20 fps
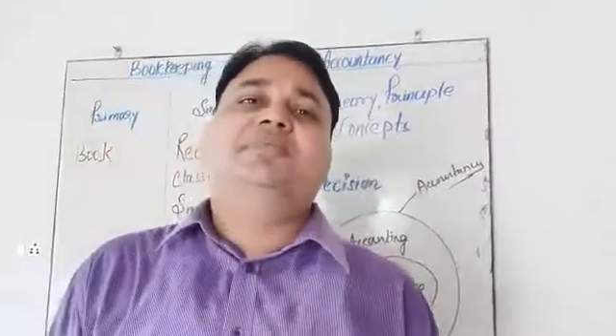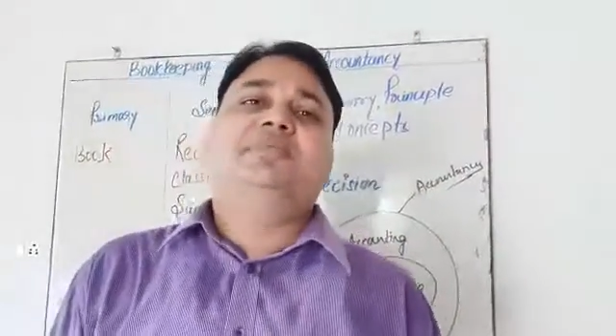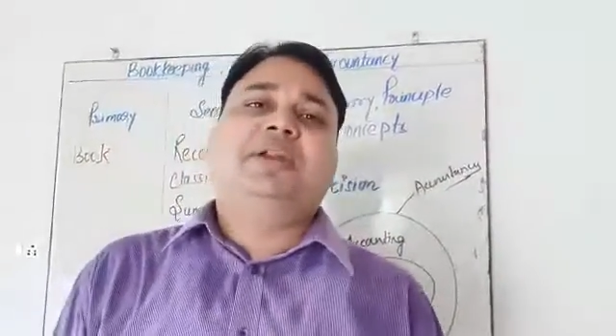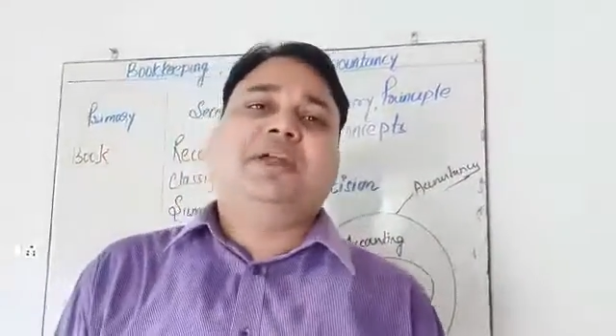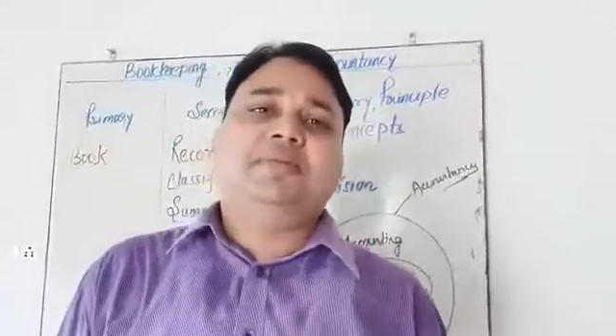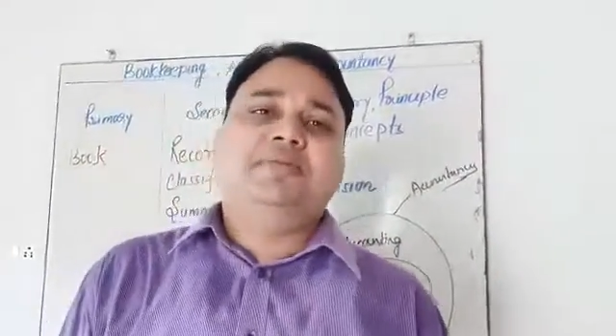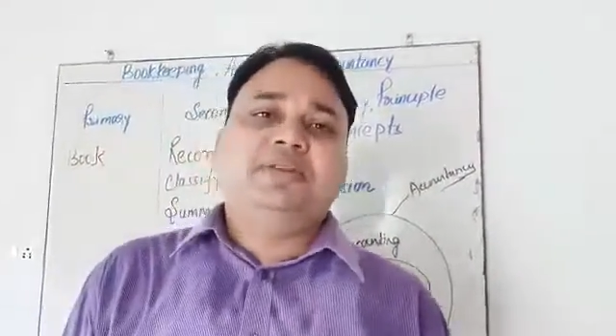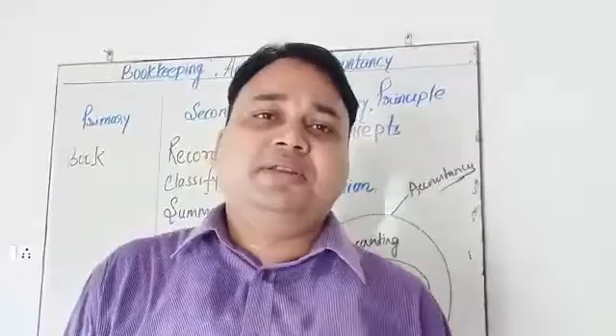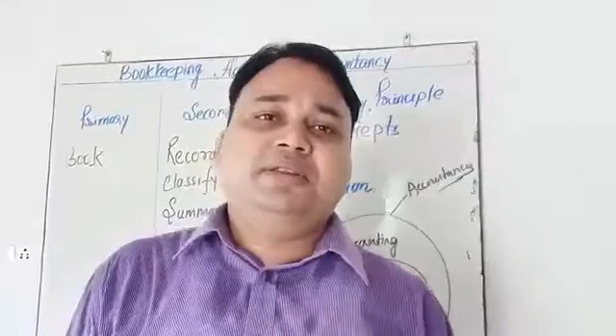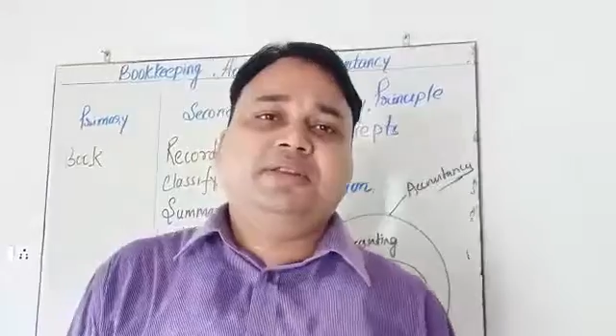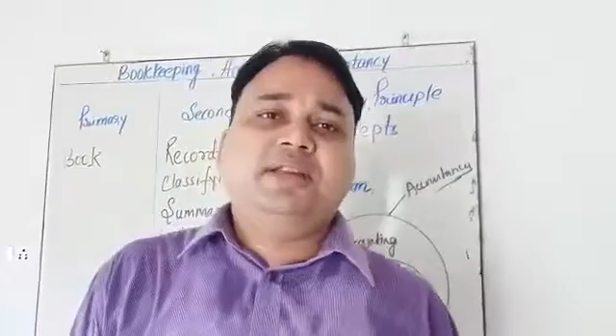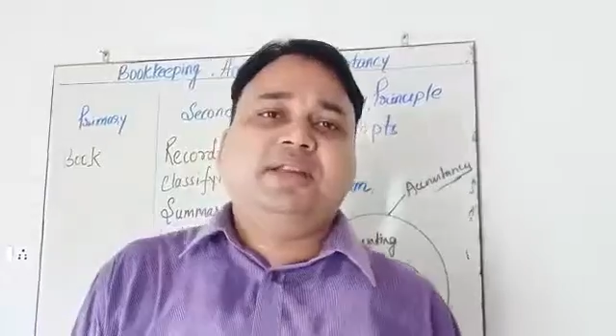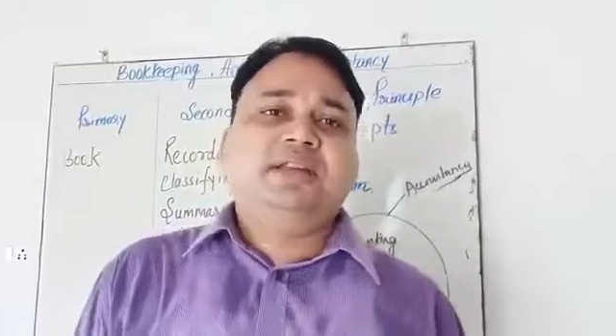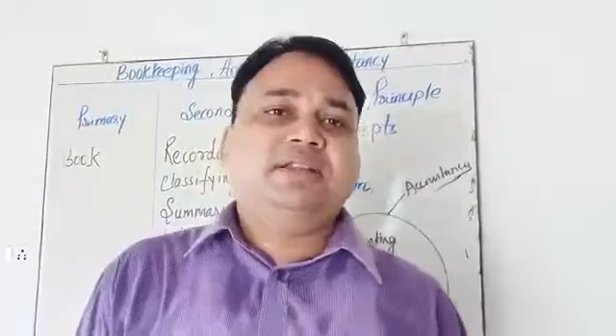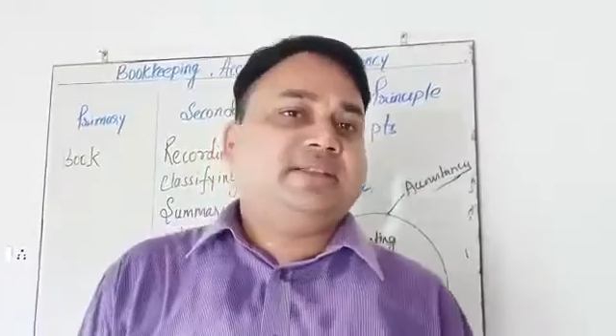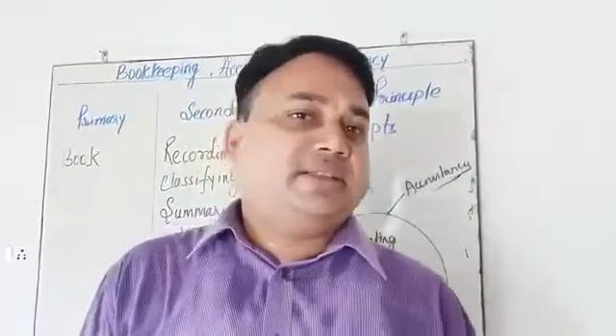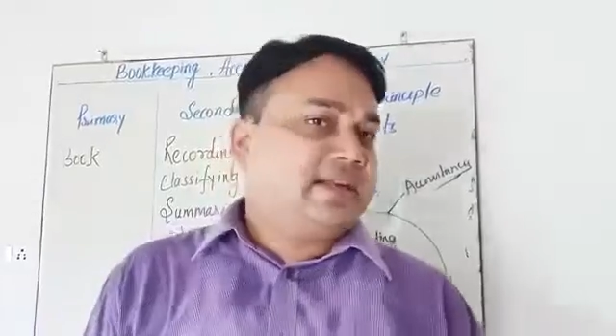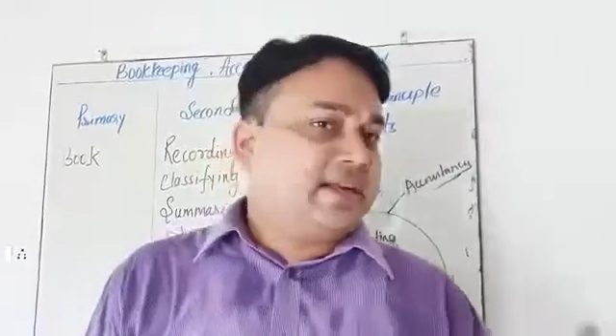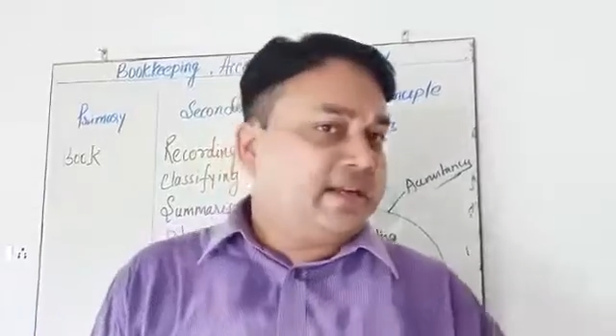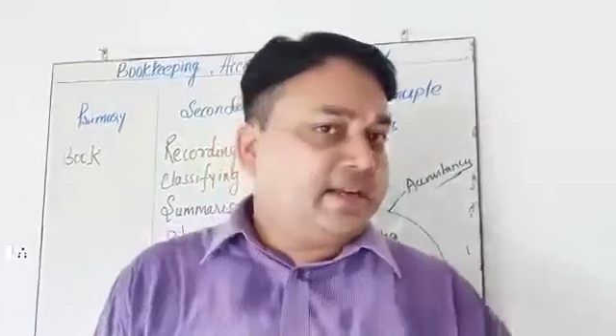primary
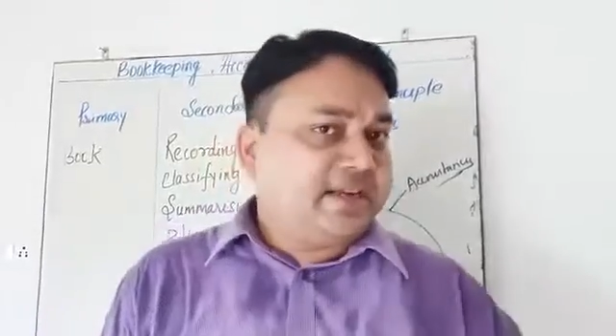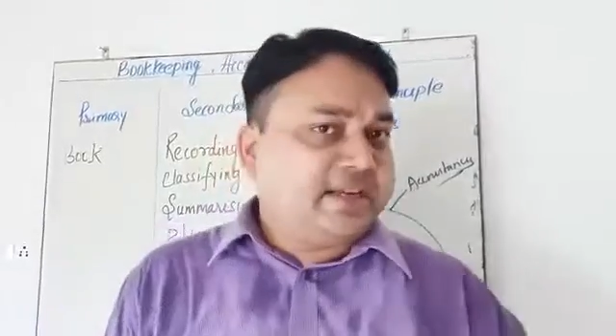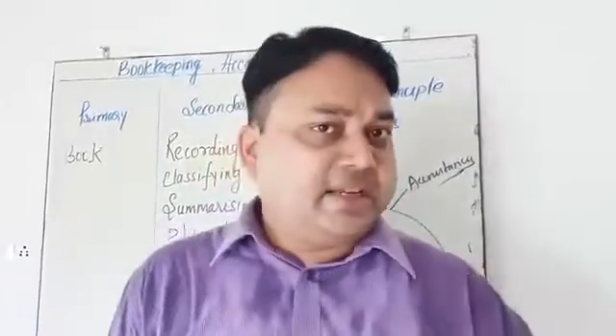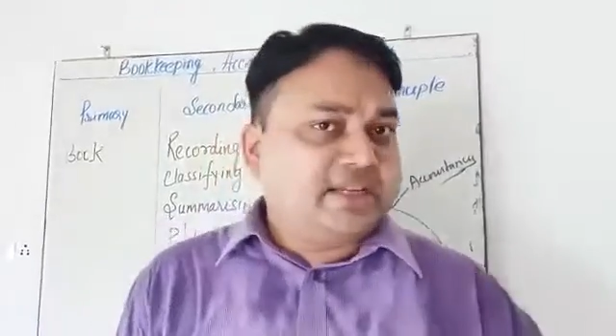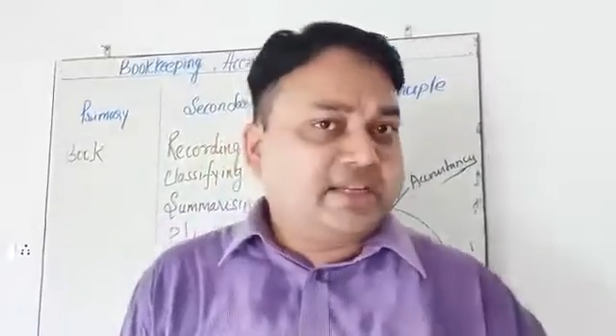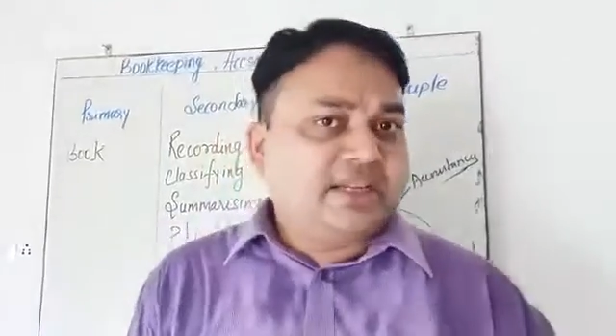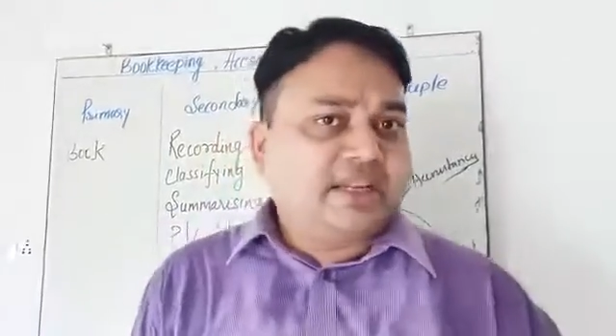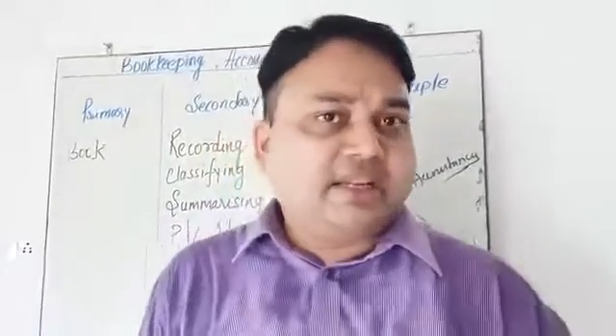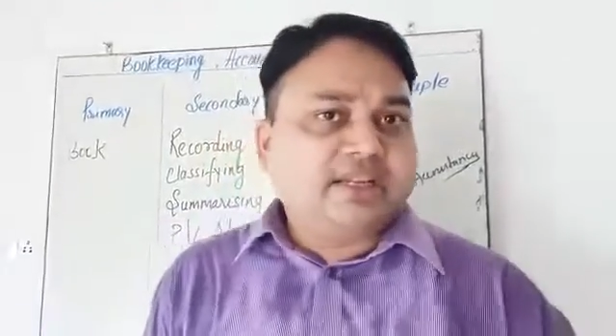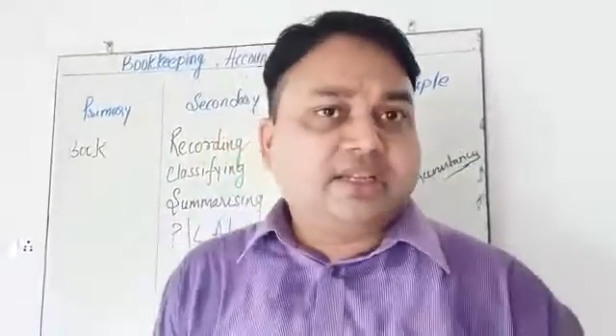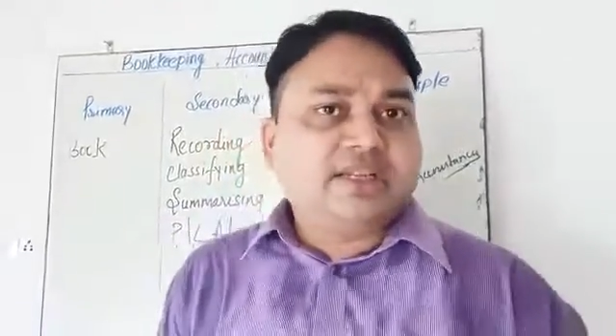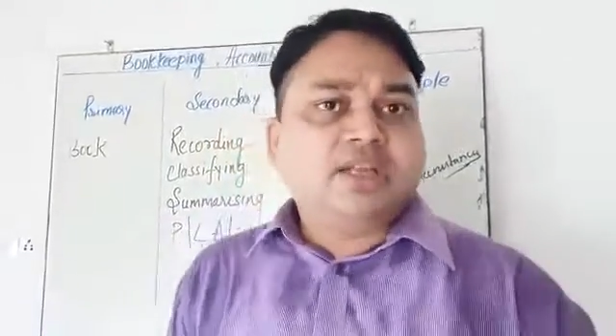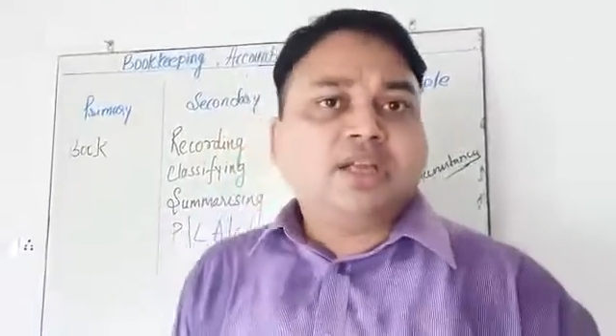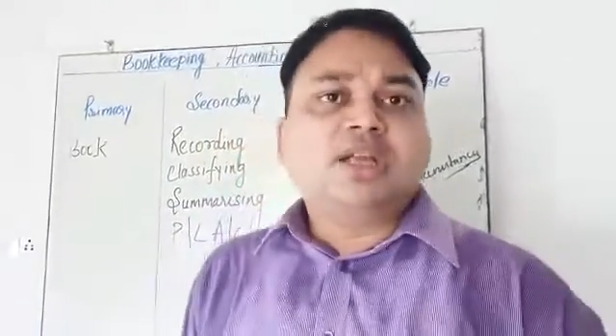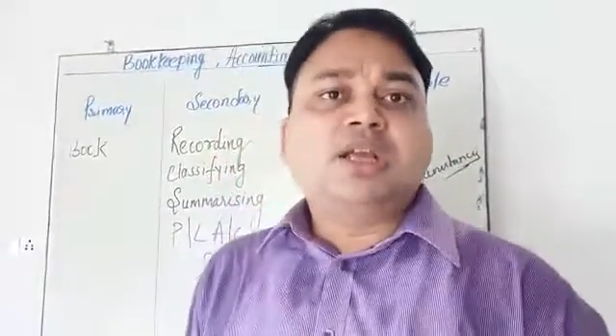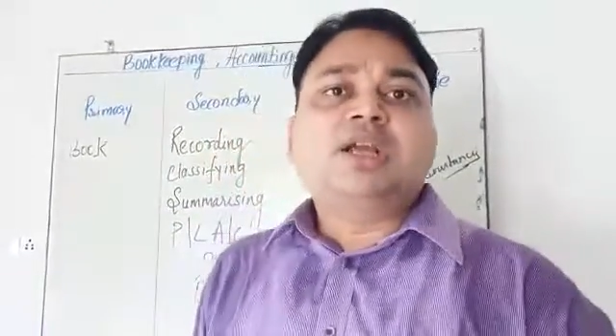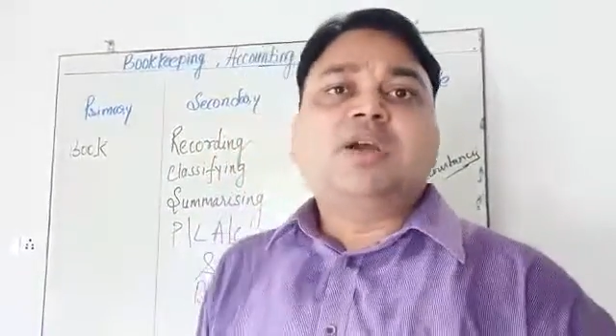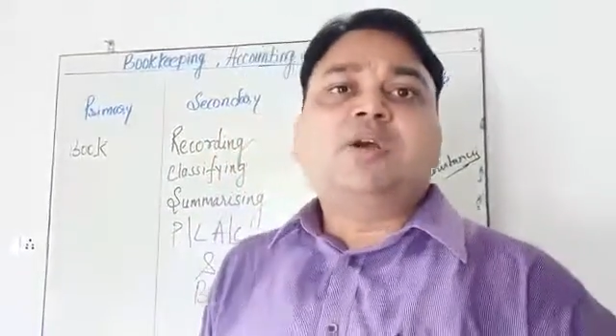stage, secondary stage